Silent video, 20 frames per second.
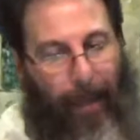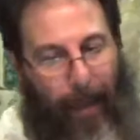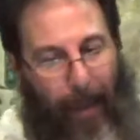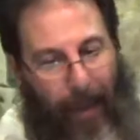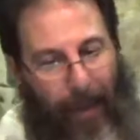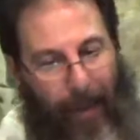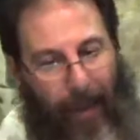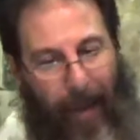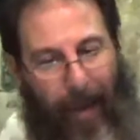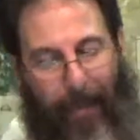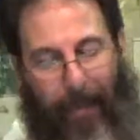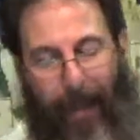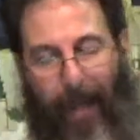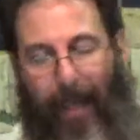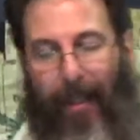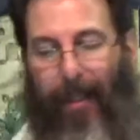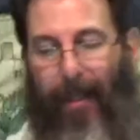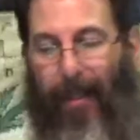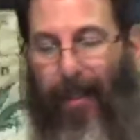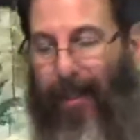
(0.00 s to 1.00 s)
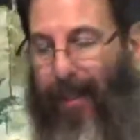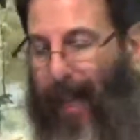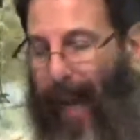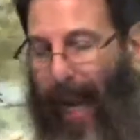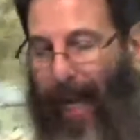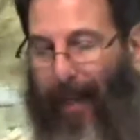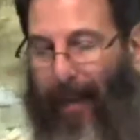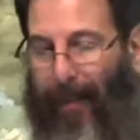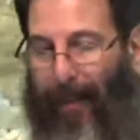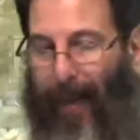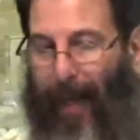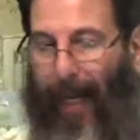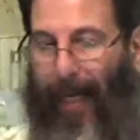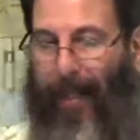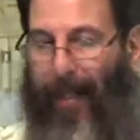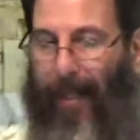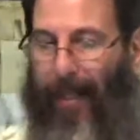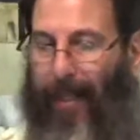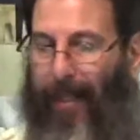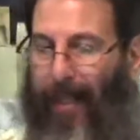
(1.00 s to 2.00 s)
burnt offerings, your
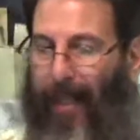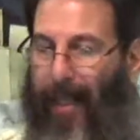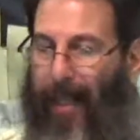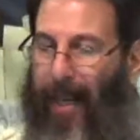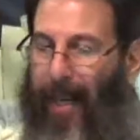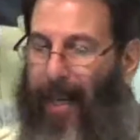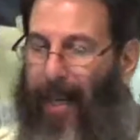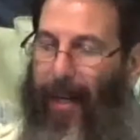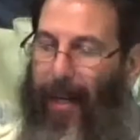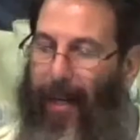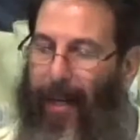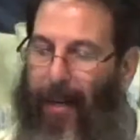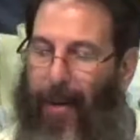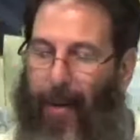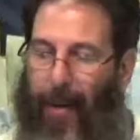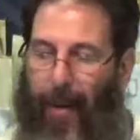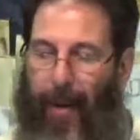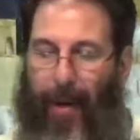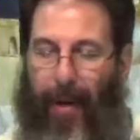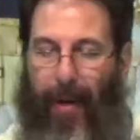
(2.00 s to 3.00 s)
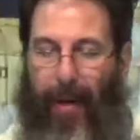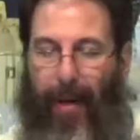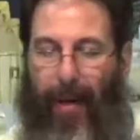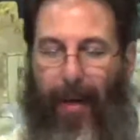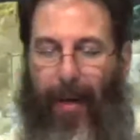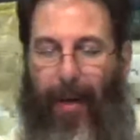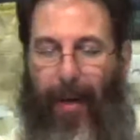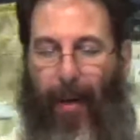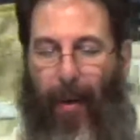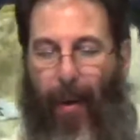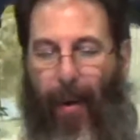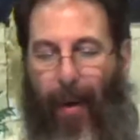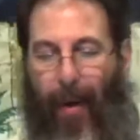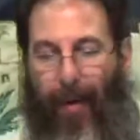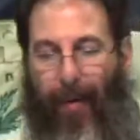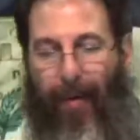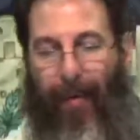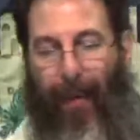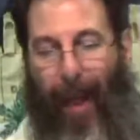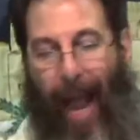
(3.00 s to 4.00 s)
sacrifices, your
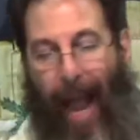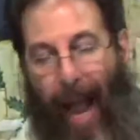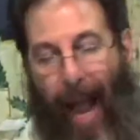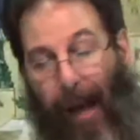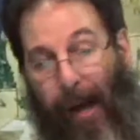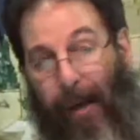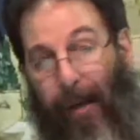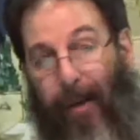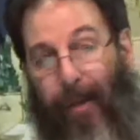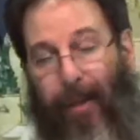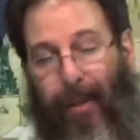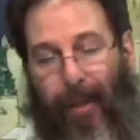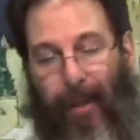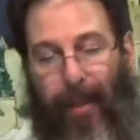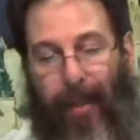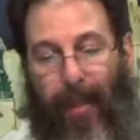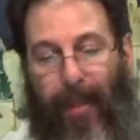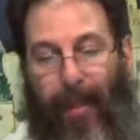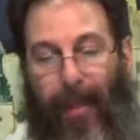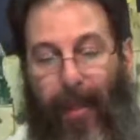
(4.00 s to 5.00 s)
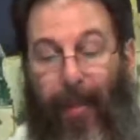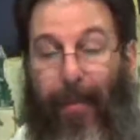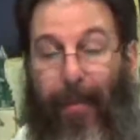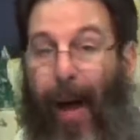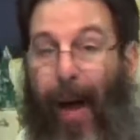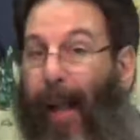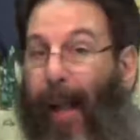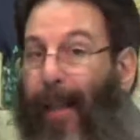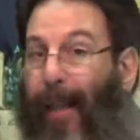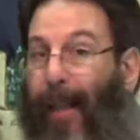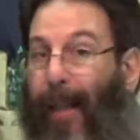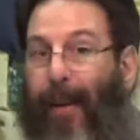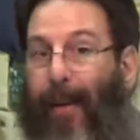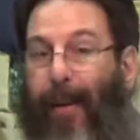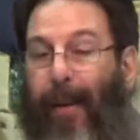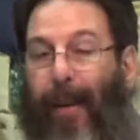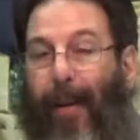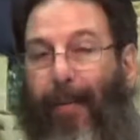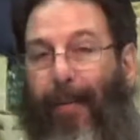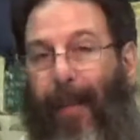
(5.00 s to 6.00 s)
vows, your
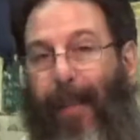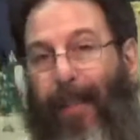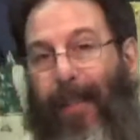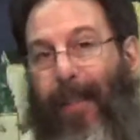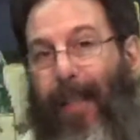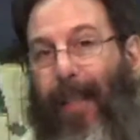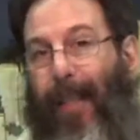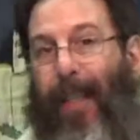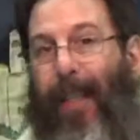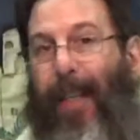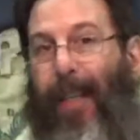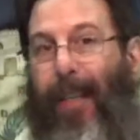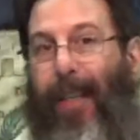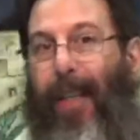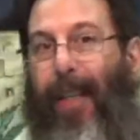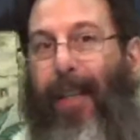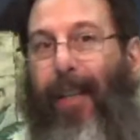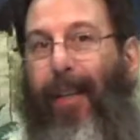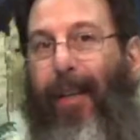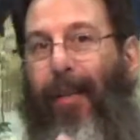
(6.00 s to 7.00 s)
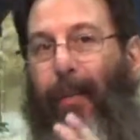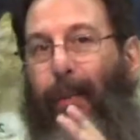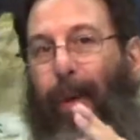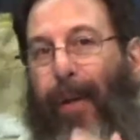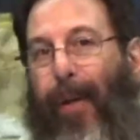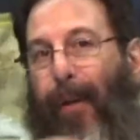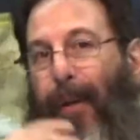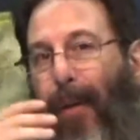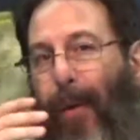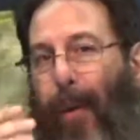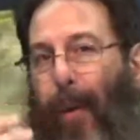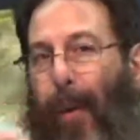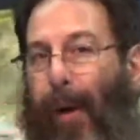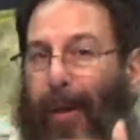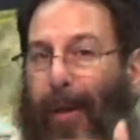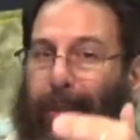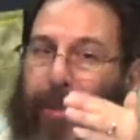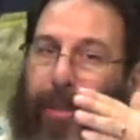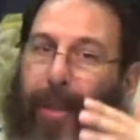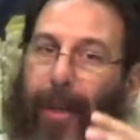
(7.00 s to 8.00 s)
voluntary offerings. See, what
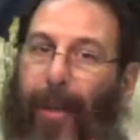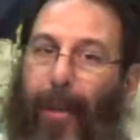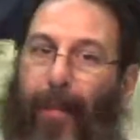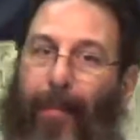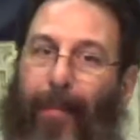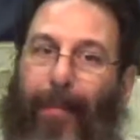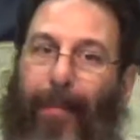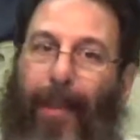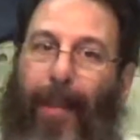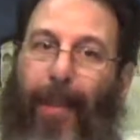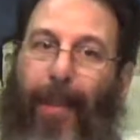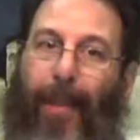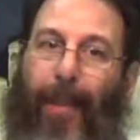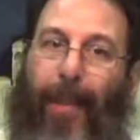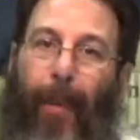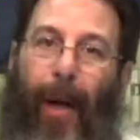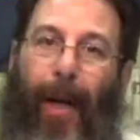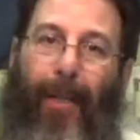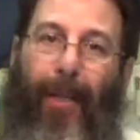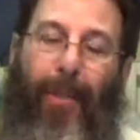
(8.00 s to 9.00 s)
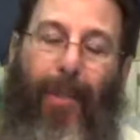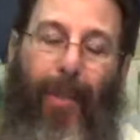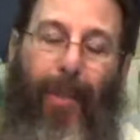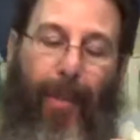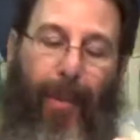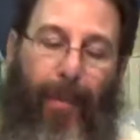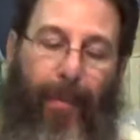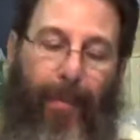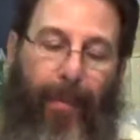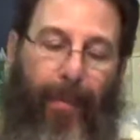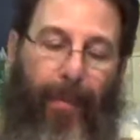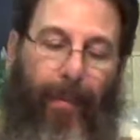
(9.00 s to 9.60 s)
also you want to